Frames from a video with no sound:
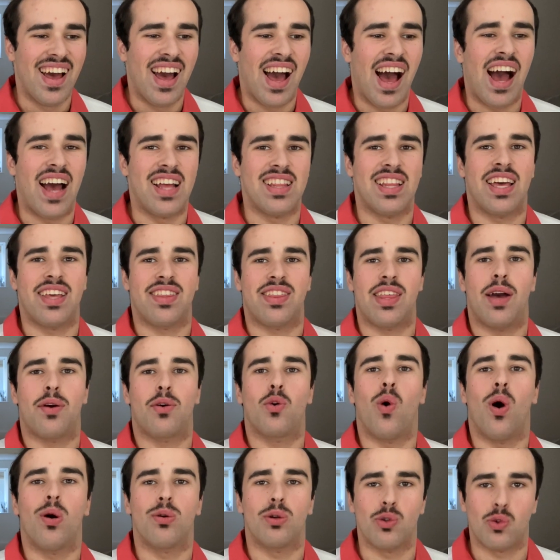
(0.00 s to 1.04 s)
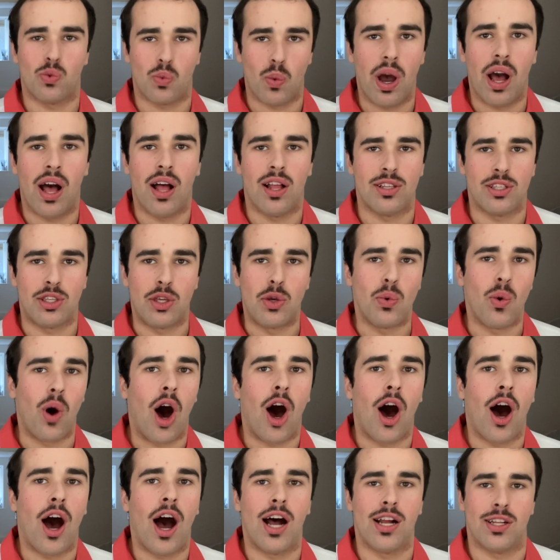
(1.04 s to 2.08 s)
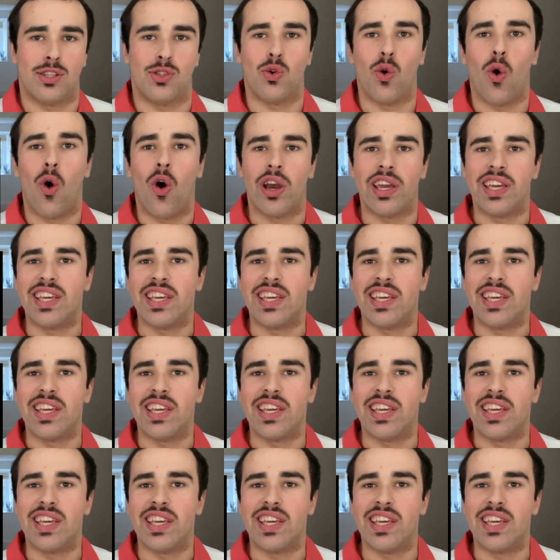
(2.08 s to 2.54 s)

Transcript: I like that quote as well. You are a toy.